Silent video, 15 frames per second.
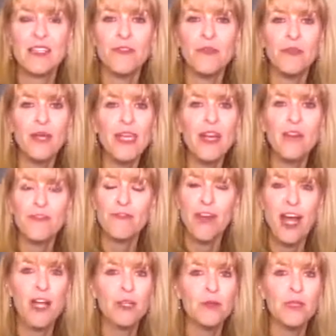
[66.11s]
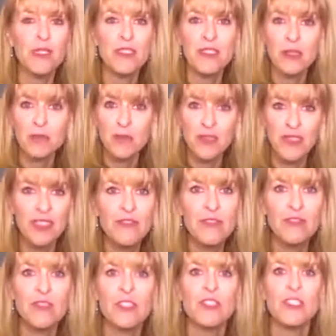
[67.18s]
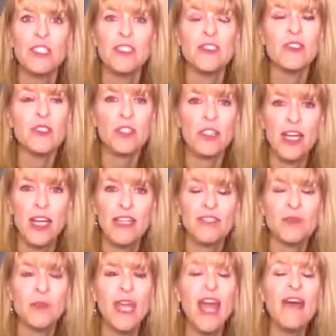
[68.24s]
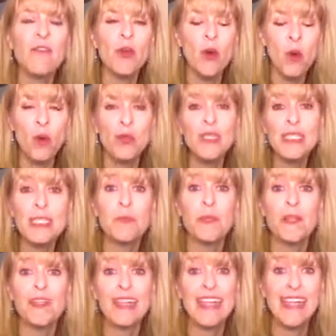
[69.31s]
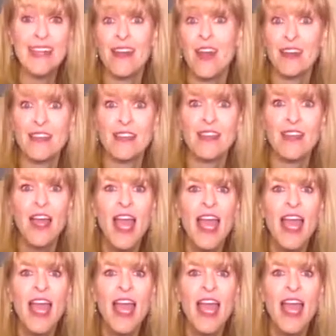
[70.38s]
If we are followers and believers in Jesus Christ, we have the Holy Spirit in us.